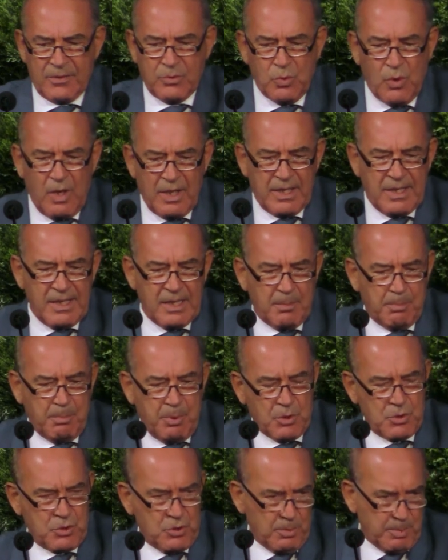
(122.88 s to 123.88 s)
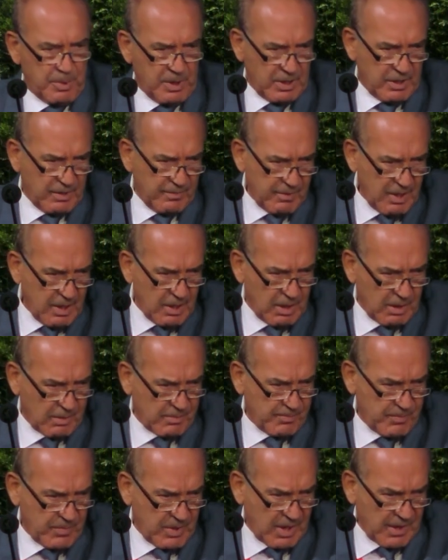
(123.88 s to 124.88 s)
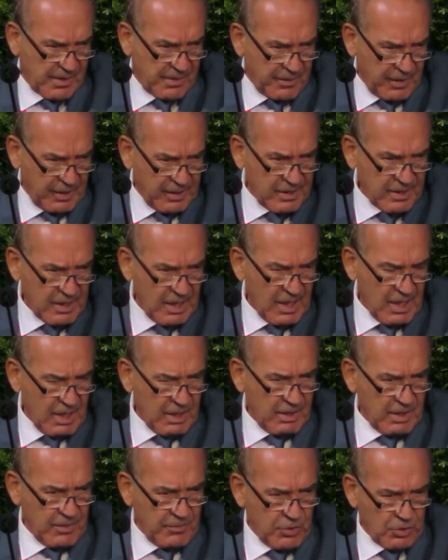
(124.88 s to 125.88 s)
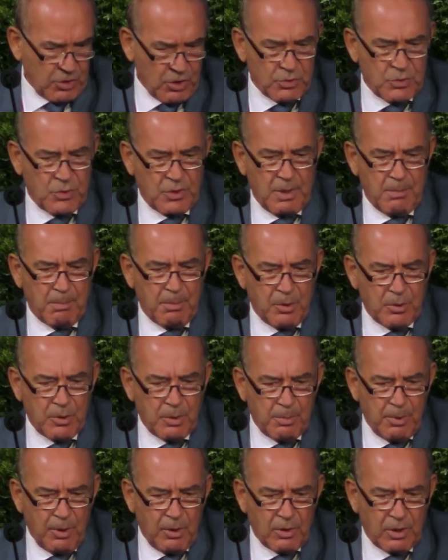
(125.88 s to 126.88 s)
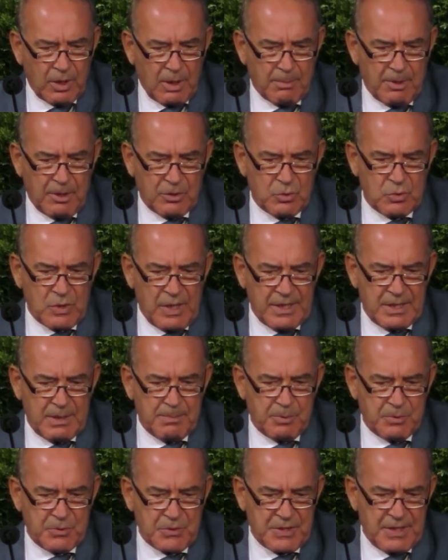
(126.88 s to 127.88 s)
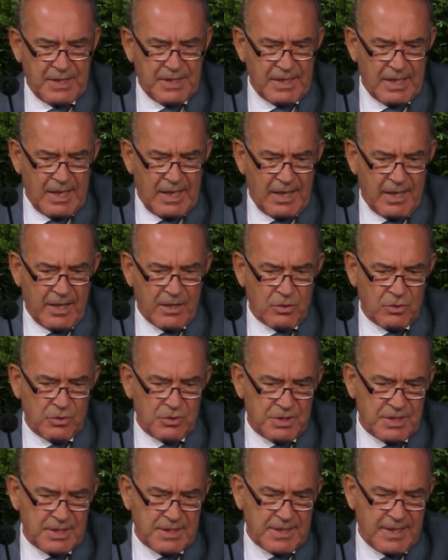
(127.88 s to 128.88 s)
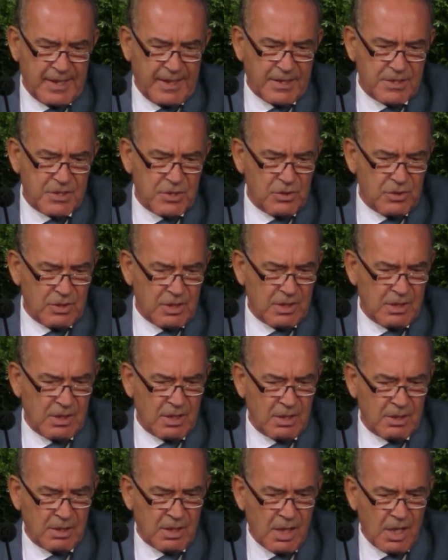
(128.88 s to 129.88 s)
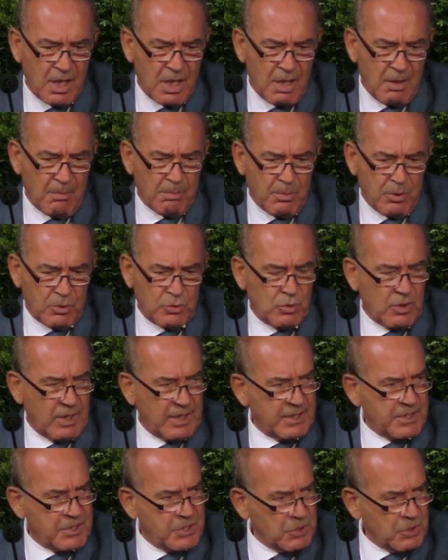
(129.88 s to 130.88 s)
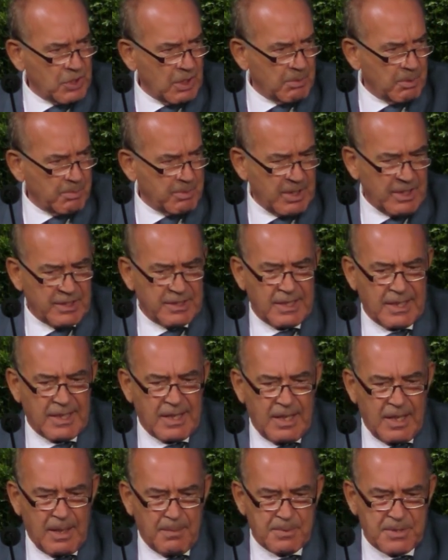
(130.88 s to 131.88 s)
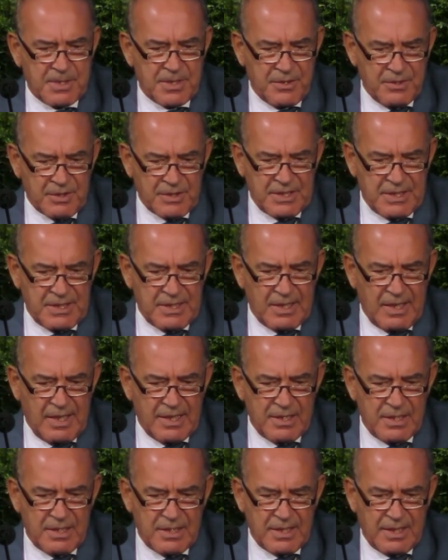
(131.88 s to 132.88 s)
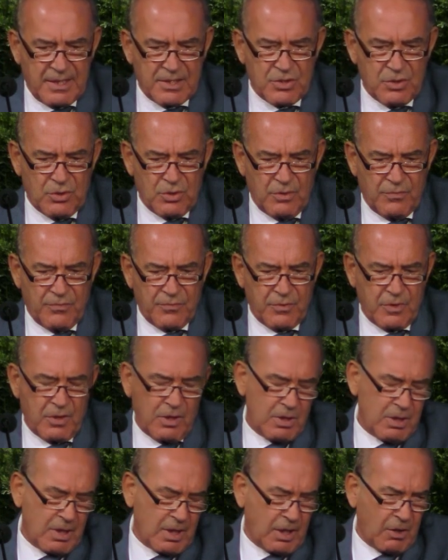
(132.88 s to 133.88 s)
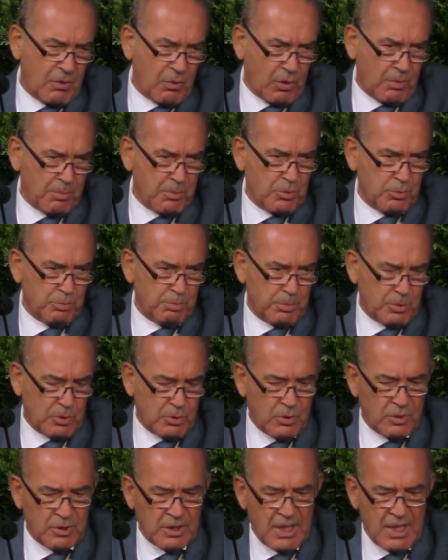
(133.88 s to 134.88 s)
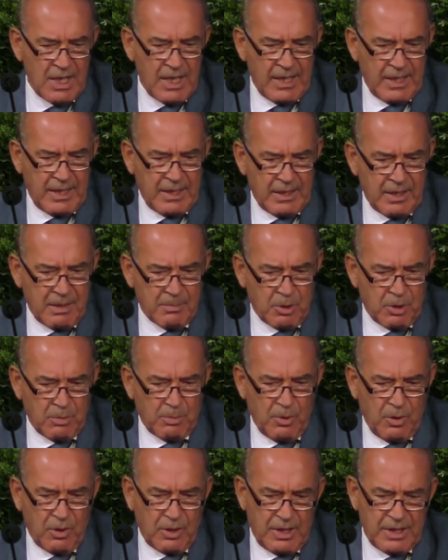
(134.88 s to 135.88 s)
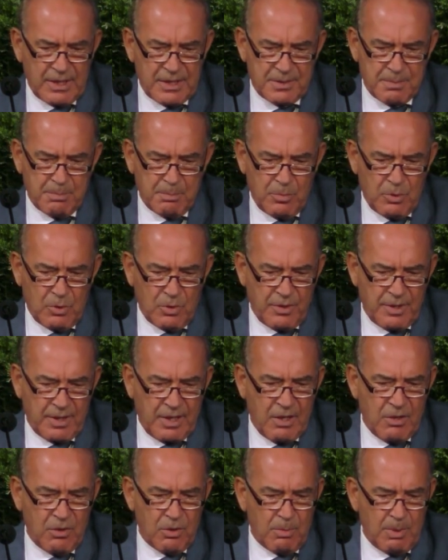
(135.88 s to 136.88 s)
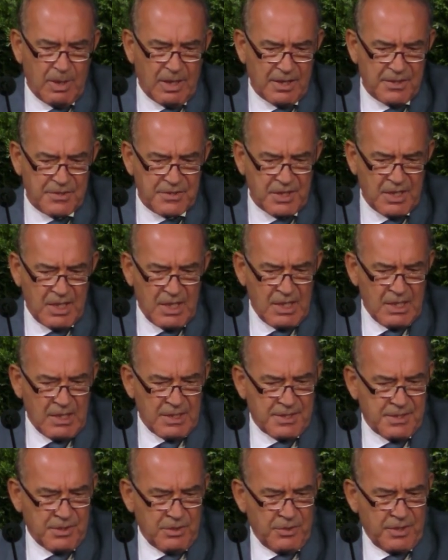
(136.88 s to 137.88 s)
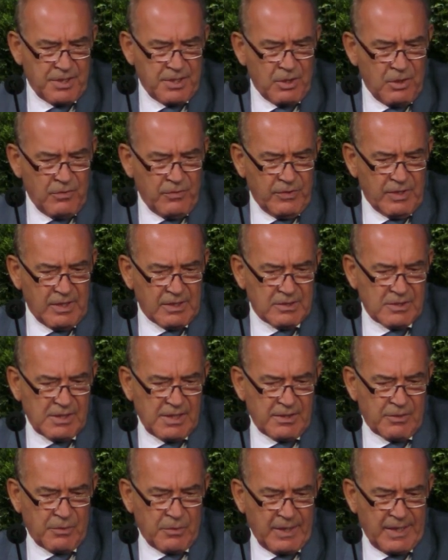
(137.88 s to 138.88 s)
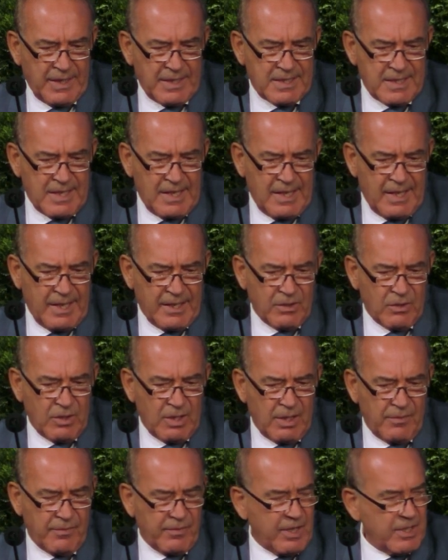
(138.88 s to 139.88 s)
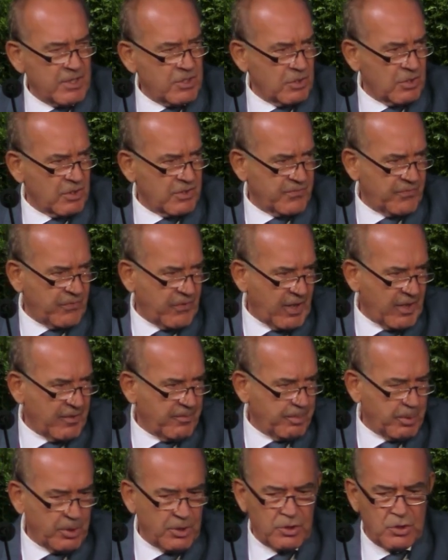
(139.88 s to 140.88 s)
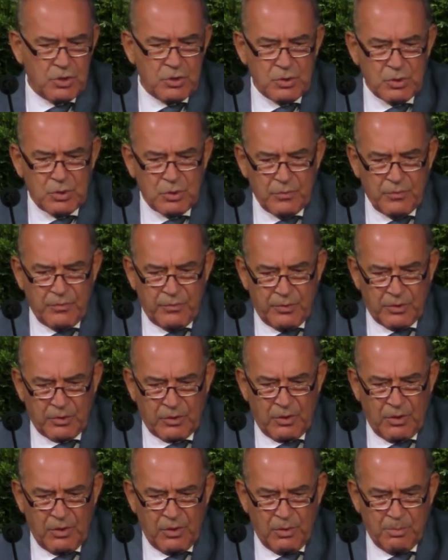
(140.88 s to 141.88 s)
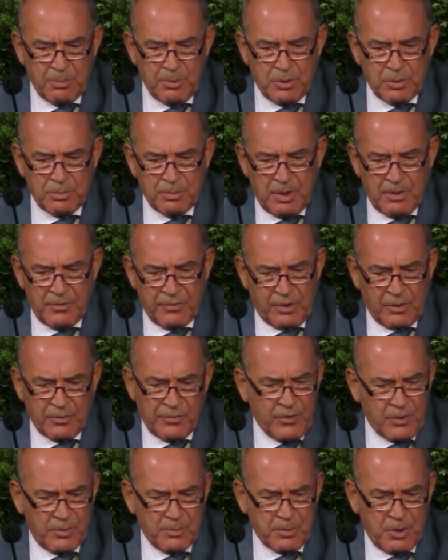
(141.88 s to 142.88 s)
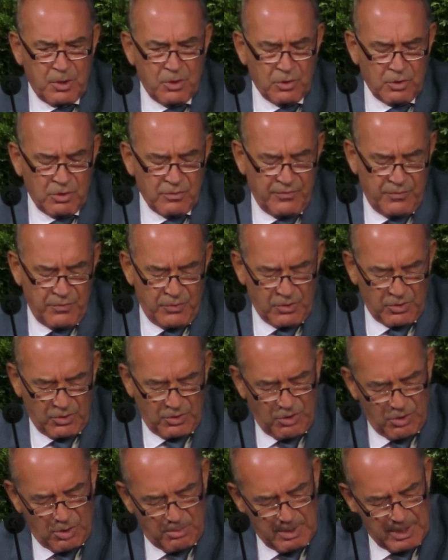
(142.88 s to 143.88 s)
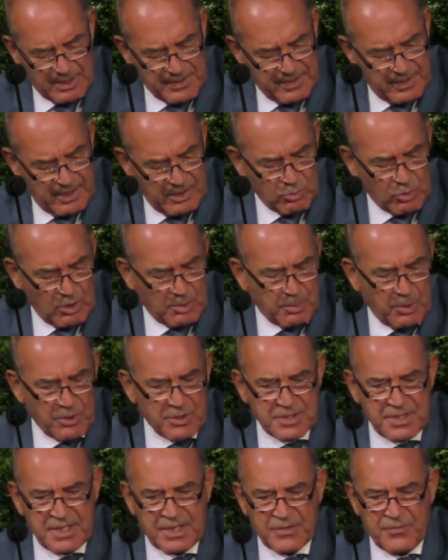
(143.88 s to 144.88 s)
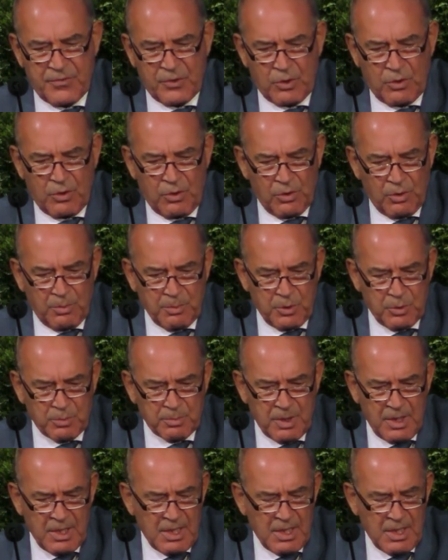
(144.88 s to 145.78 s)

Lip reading: 1 year post-operative. And then if you go to the monoblock, about 20% iron detection. In the modular dual mobility caps, 39 detection of chromium more. In the monoblock, it's more the cobalt. So the overall rate ion elevation is 5.2 for chromium, for cobalt, and 1.6 for chromium.